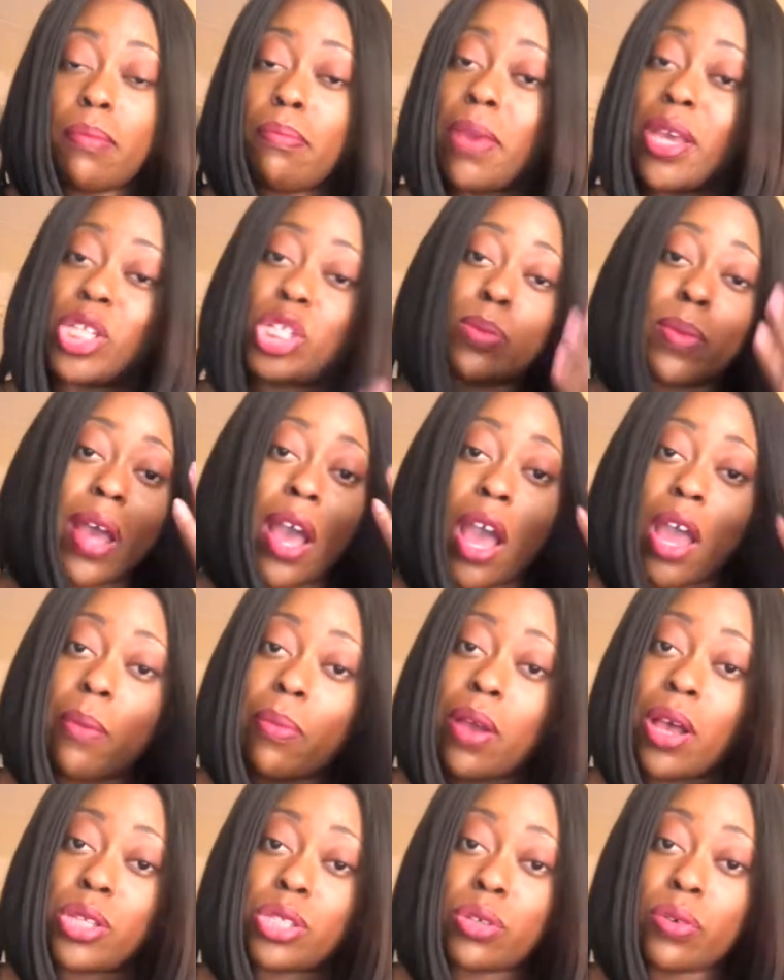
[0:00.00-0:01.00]
make sure my
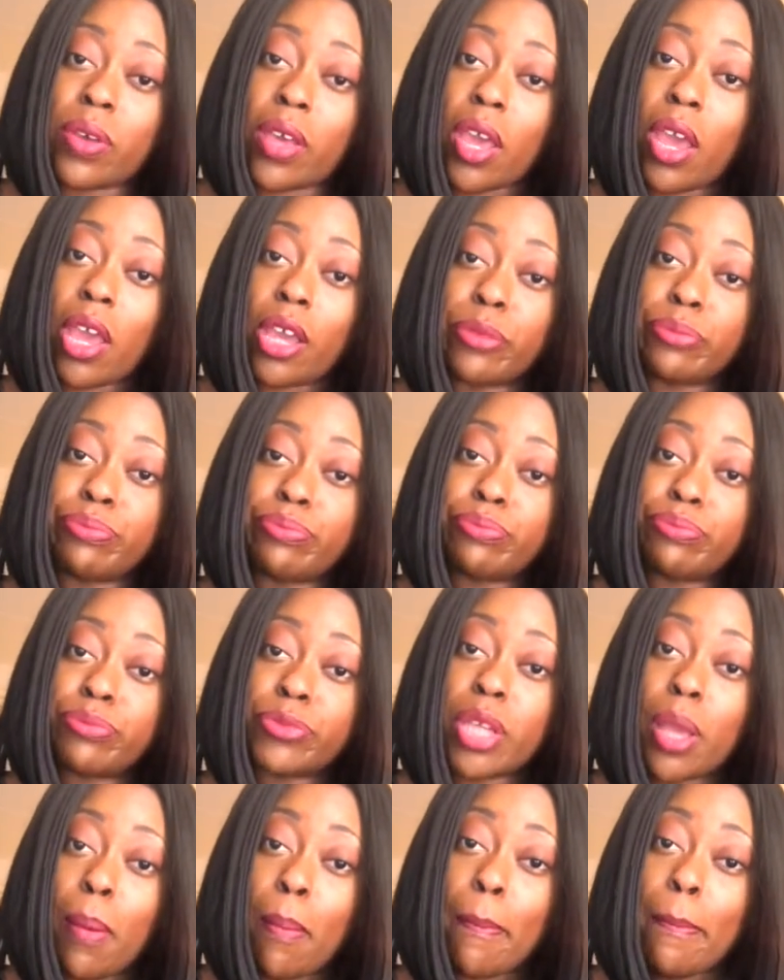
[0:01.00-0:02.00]
eyebrows okay,
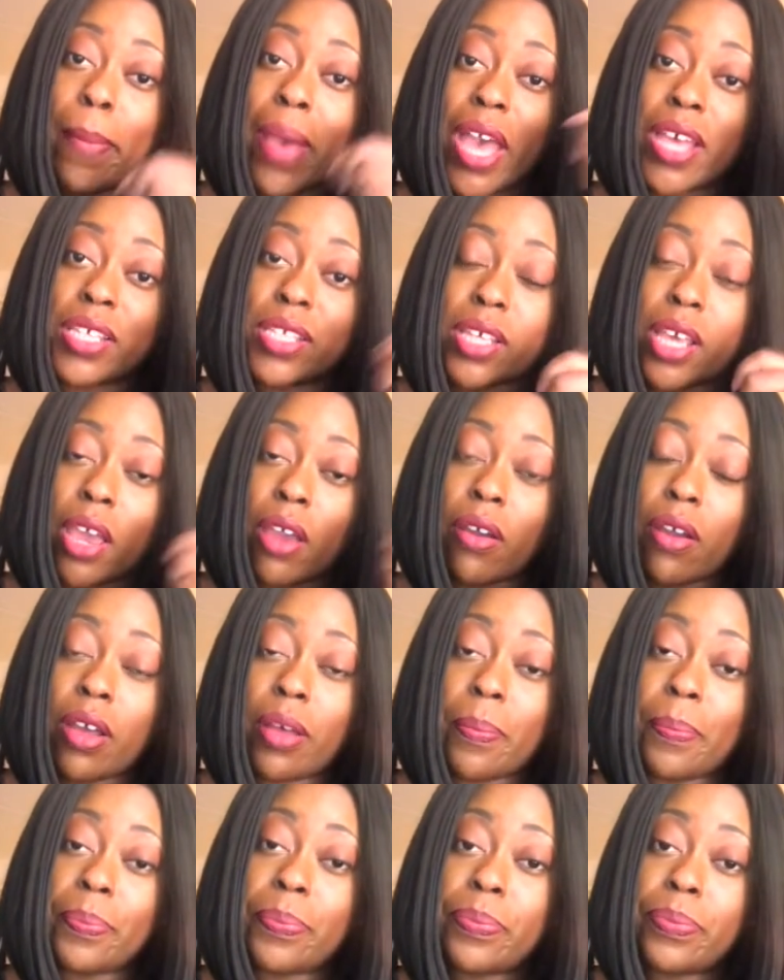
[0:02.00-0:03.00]

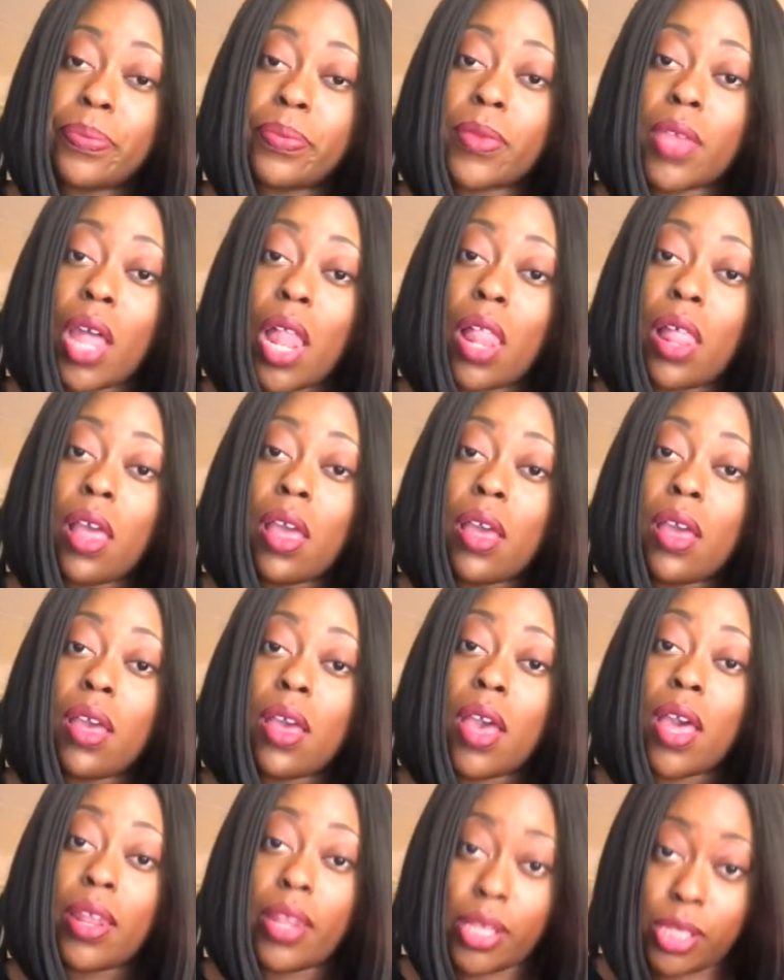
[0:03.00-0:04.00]
mascara,
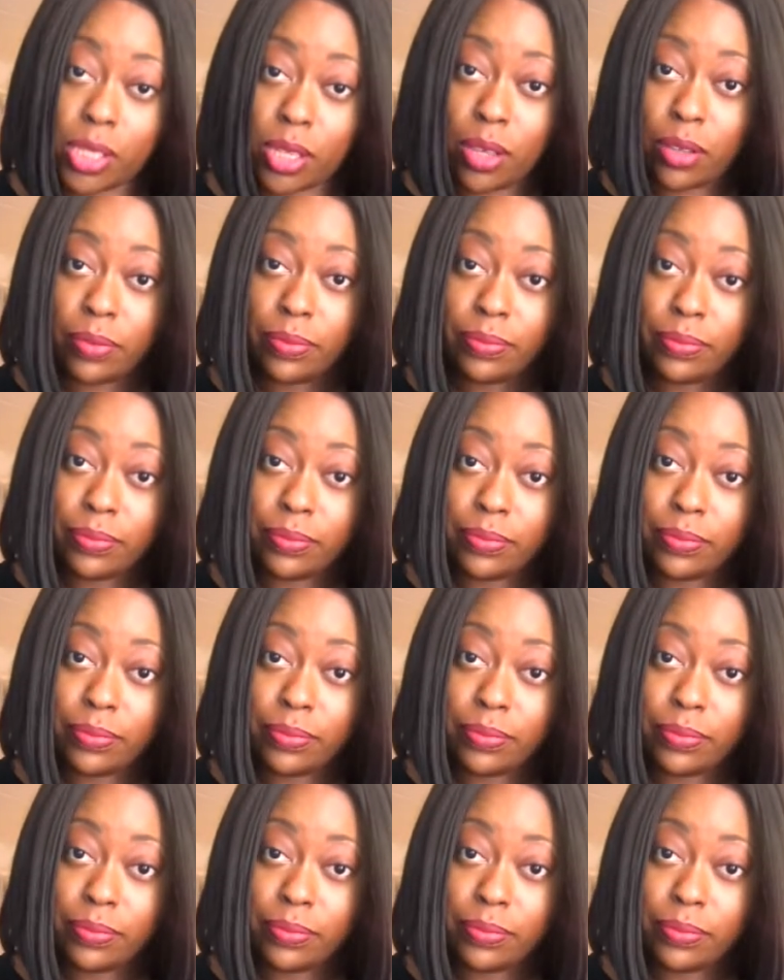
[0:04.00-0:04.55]
and let's go.